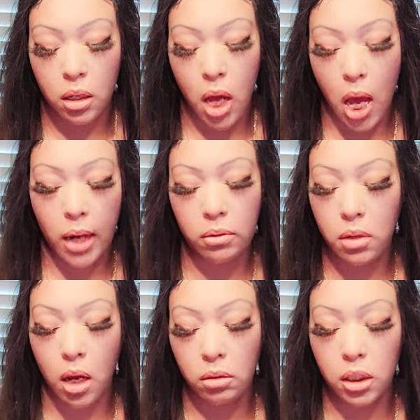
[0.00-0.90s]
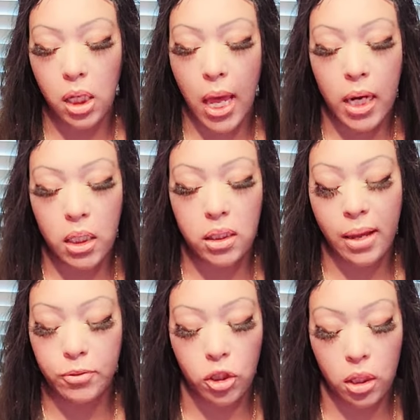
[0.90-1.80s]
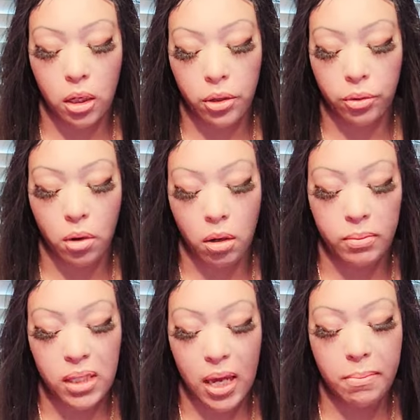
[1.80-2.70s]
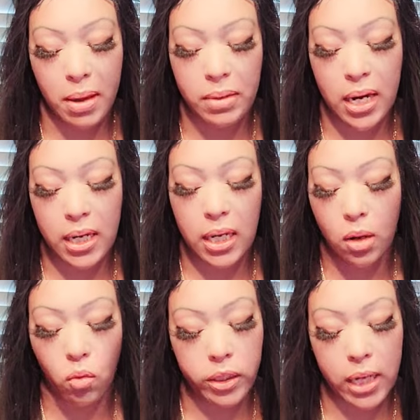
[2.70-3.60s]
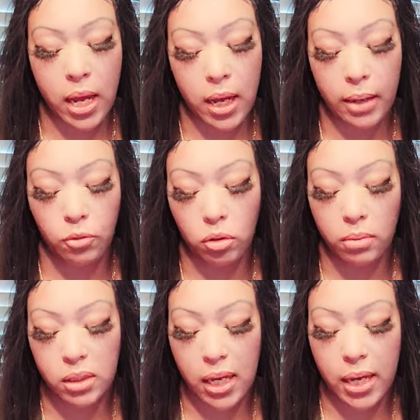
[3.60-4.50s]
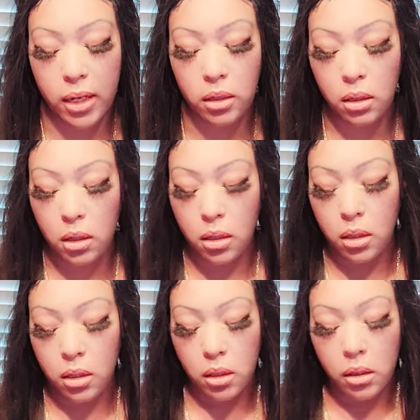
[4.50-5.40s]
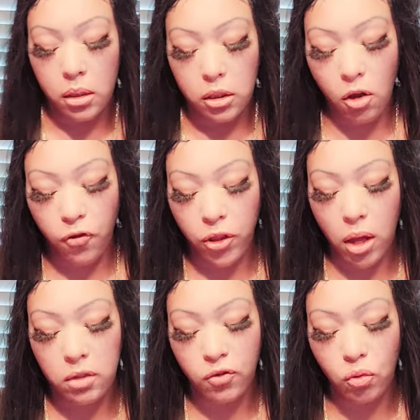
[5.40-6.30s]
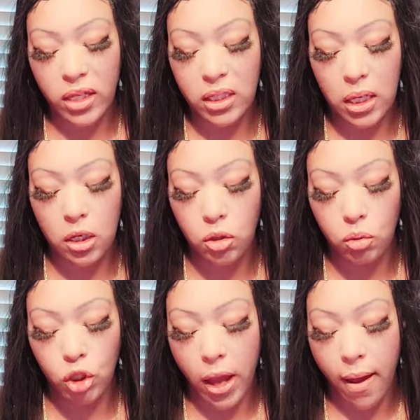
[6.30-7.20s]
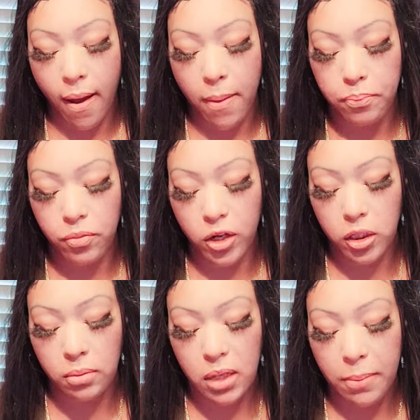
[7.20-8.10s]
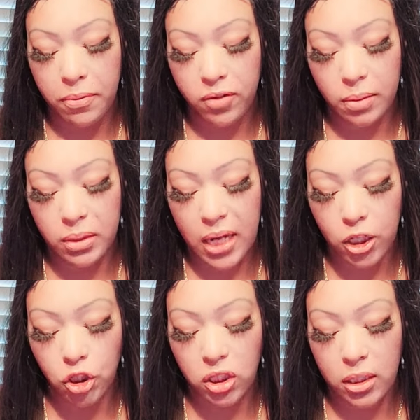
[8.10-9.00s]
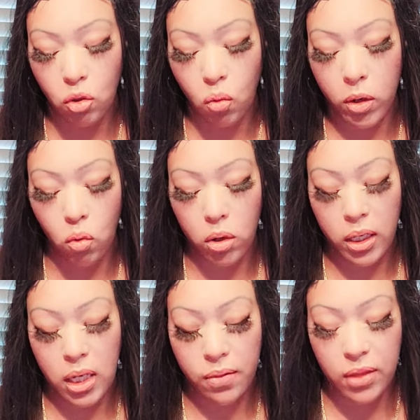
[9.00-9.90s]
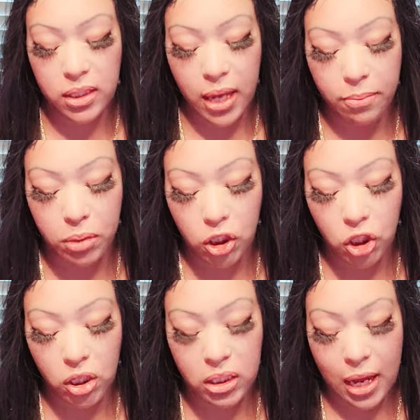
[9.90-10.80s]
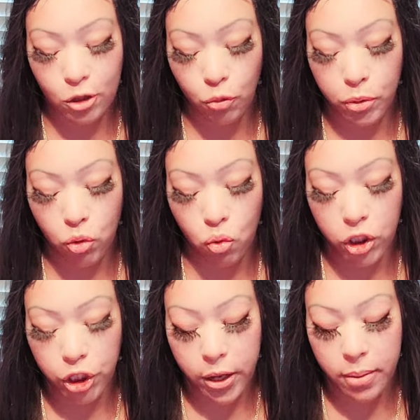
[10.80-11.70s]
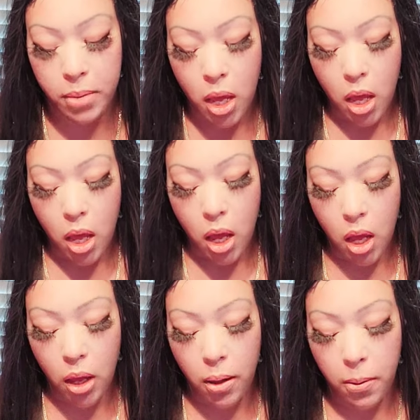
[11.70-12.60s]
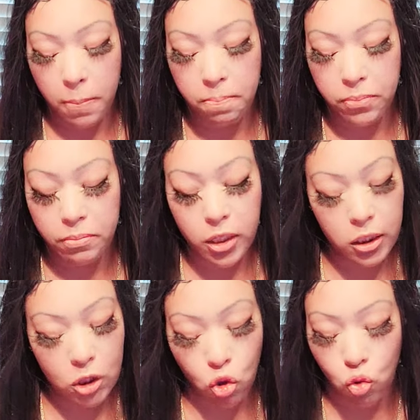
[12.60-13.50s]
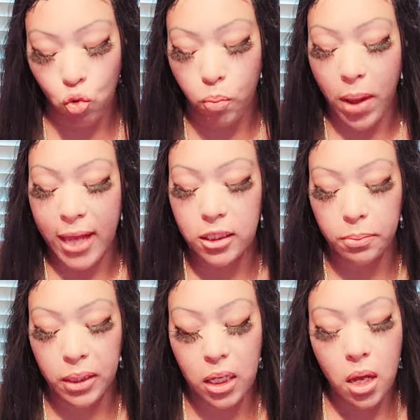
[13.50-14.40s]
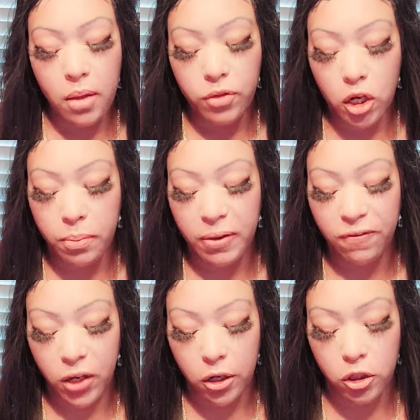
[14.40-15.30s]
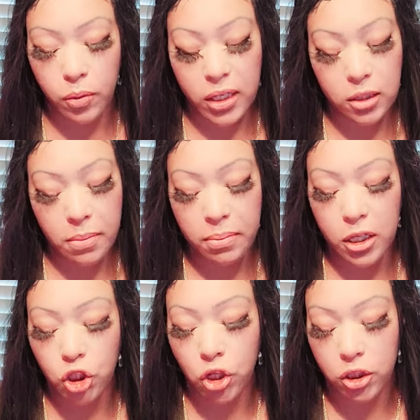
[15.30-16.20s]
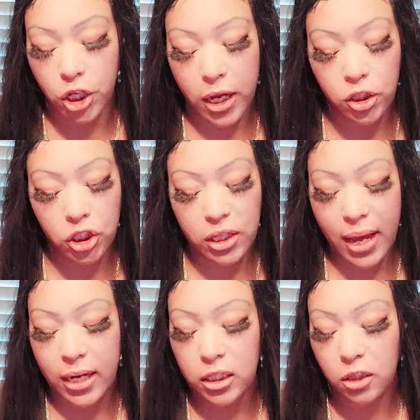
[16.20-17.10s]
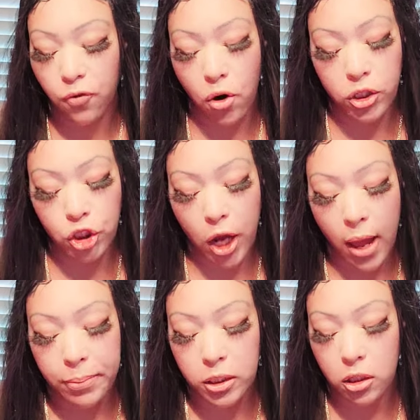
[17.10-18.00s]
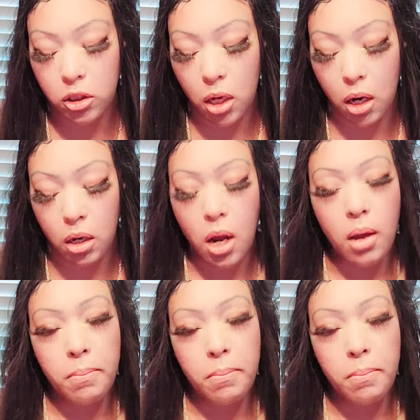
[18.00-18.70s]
I don't know. It's a lot of deception here. You know what I'm saying? Maybe they did it one time. You know what I'm saying? So for those of you that's getting a new job, there's some type of limitations that's going on in this ambition, this entrepreneurship, um, school possibly. There could be fears because there may be a, ch a change of status as far as job is concerned.